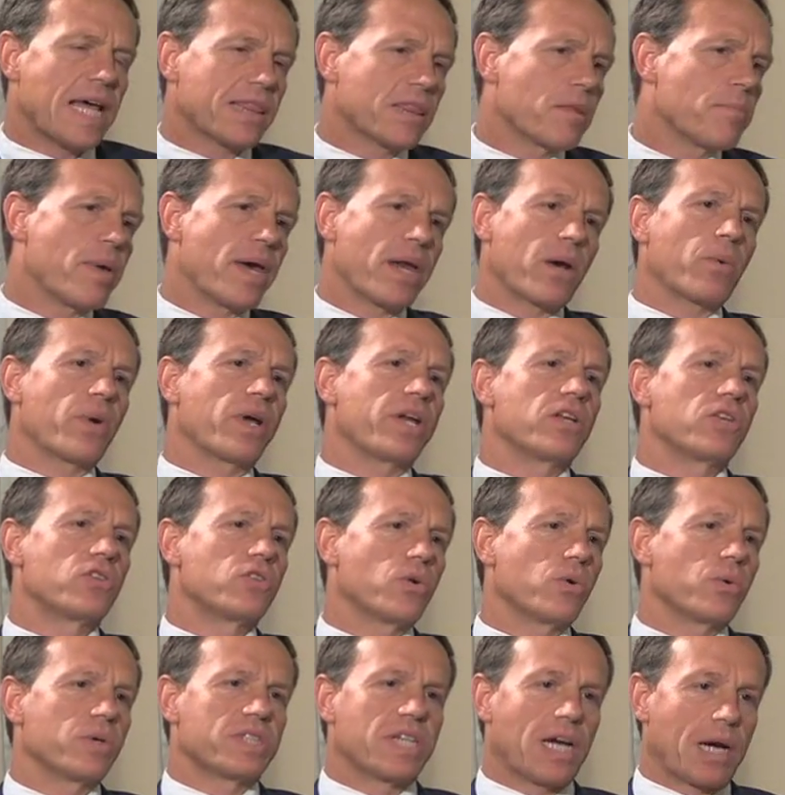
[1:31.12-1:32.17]
Is that the better way to
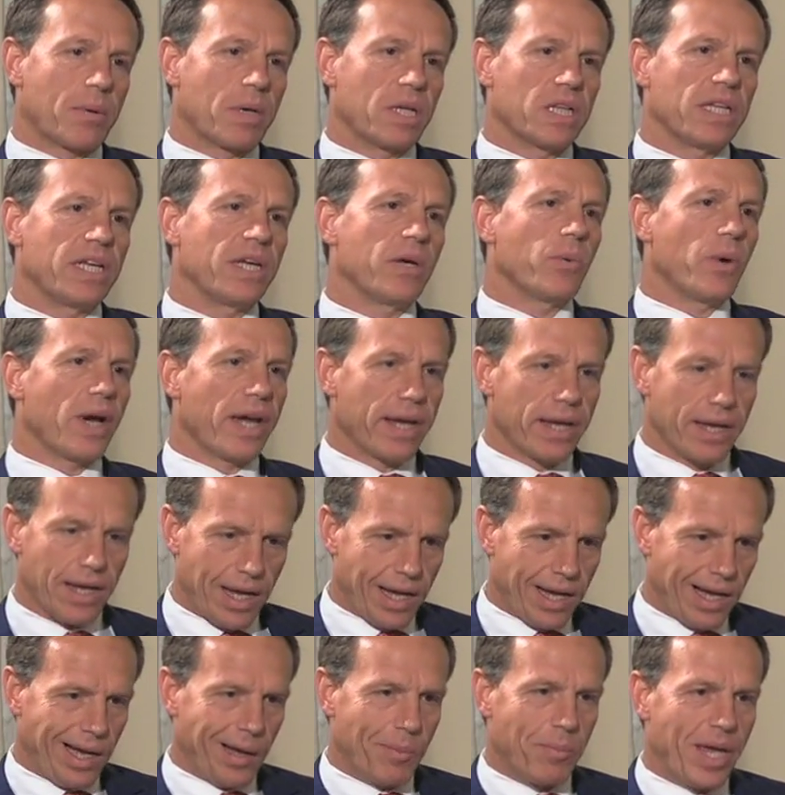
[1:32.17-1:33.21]
do it? We talk about leeway.
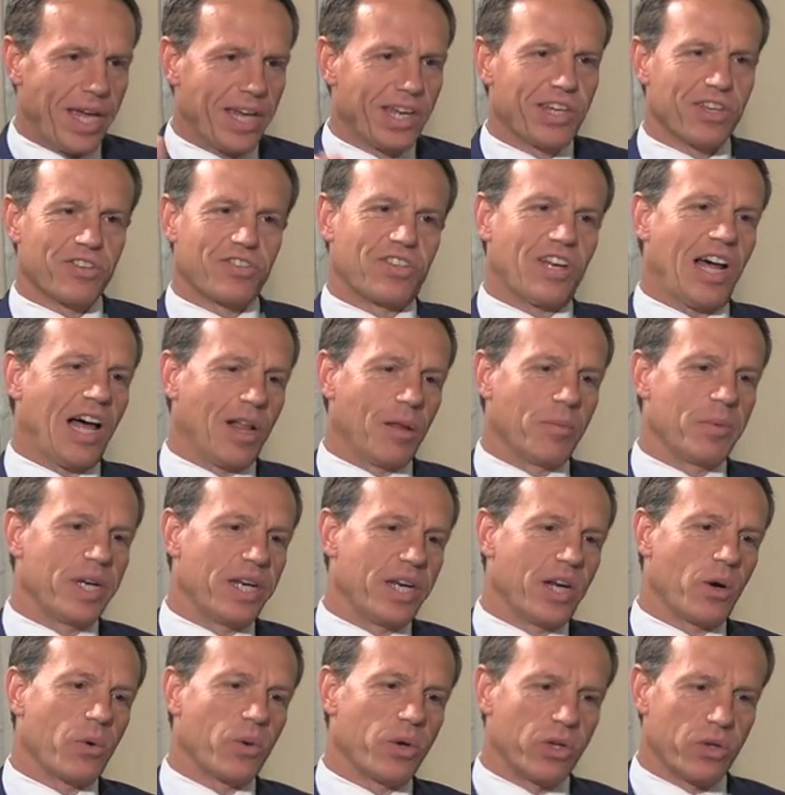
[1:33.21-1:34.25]
I, I make you
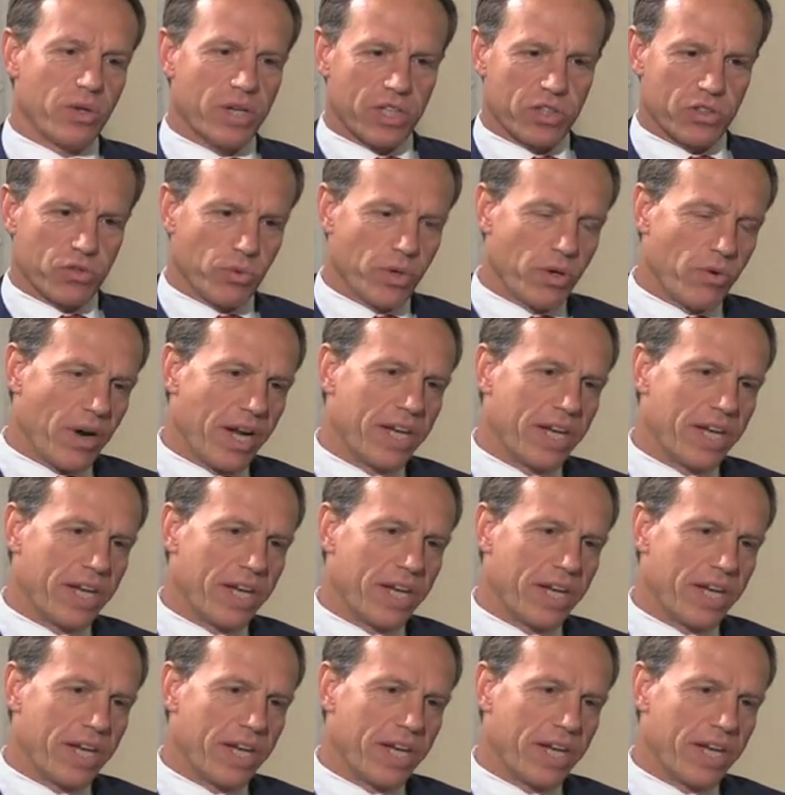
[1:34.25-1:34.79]
Solomon here, where you get to